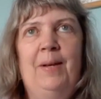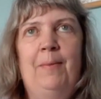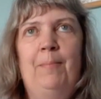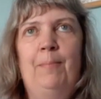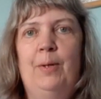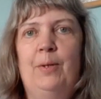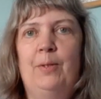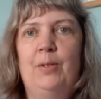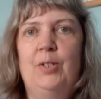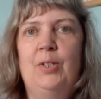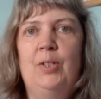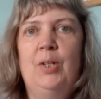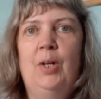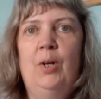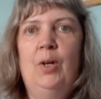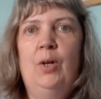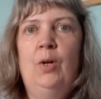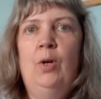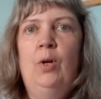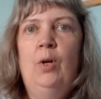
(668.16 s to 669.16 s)
but
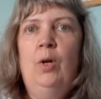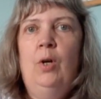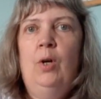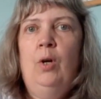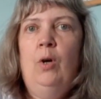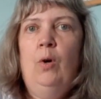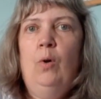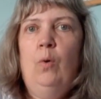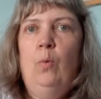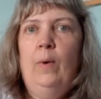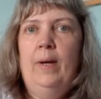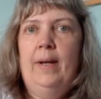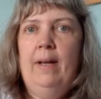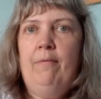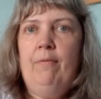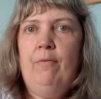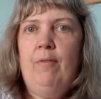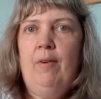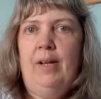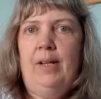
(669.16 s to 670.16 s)

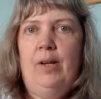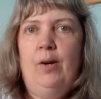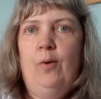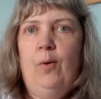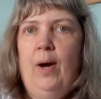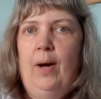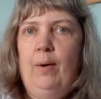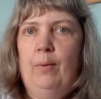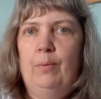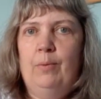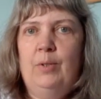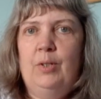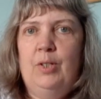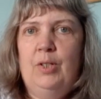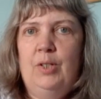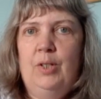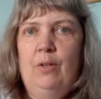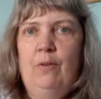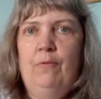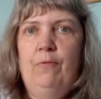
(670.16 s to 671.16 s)
whenever I go
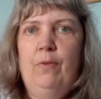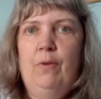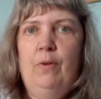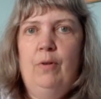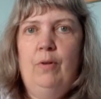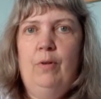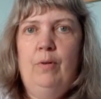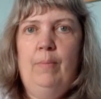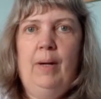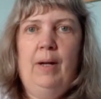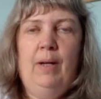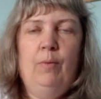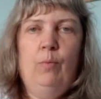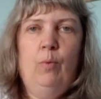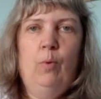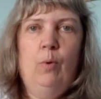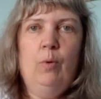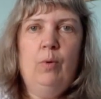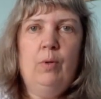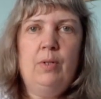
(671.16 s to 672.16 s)
out for my
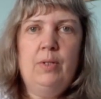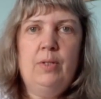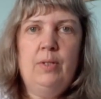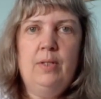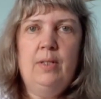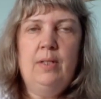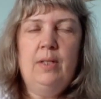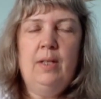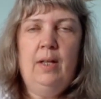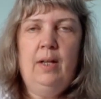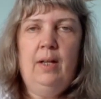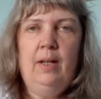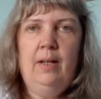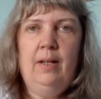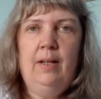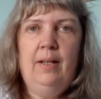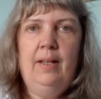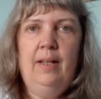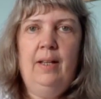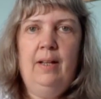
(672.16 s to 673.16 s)
walks,
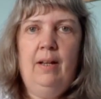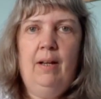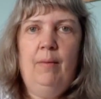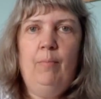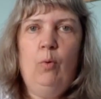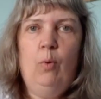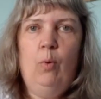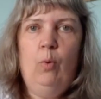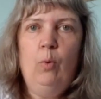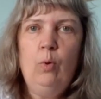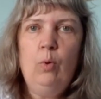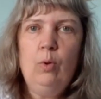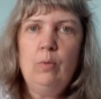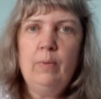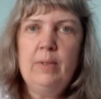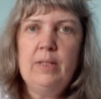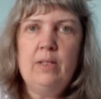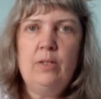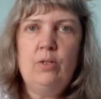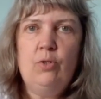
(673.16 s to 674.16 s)
I am
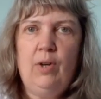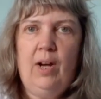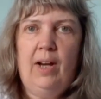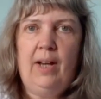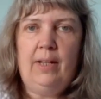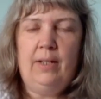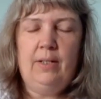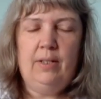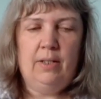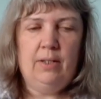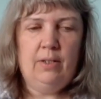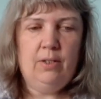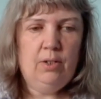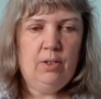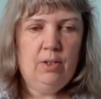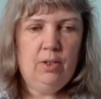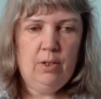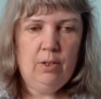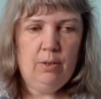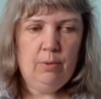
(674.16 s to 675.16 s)
always attracted
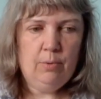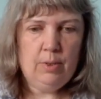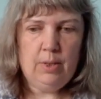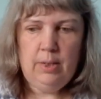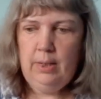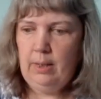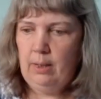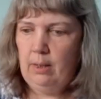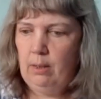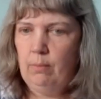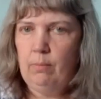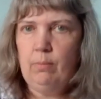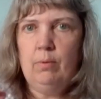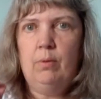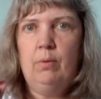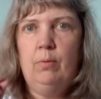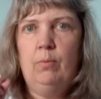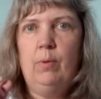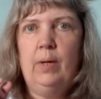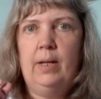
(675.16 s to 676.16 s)
to those little
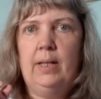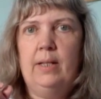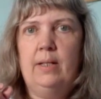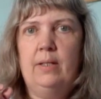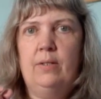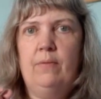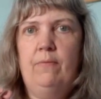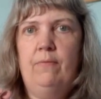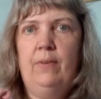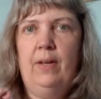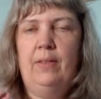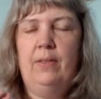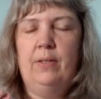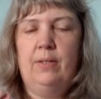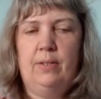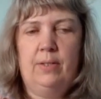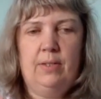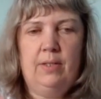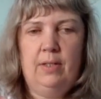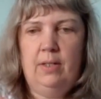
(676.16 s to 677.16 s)
white
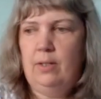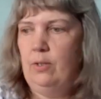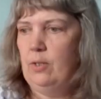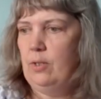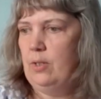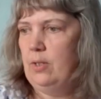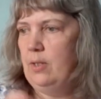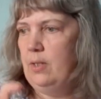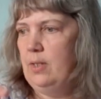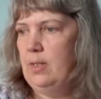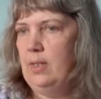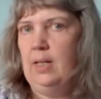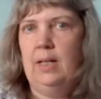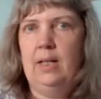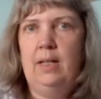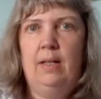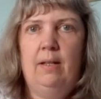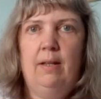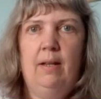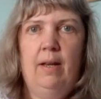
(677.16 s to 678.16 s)
feathers that you just
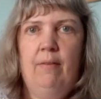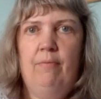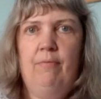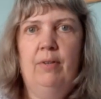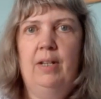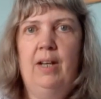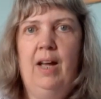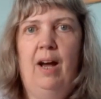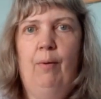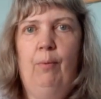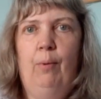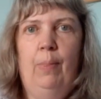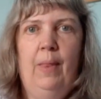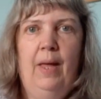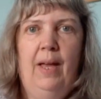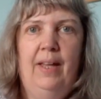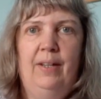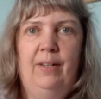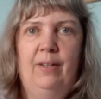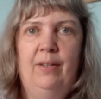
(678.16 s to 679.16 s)
see every now and
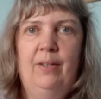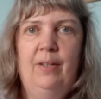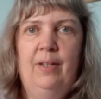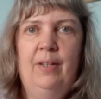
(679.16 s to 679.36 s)
then,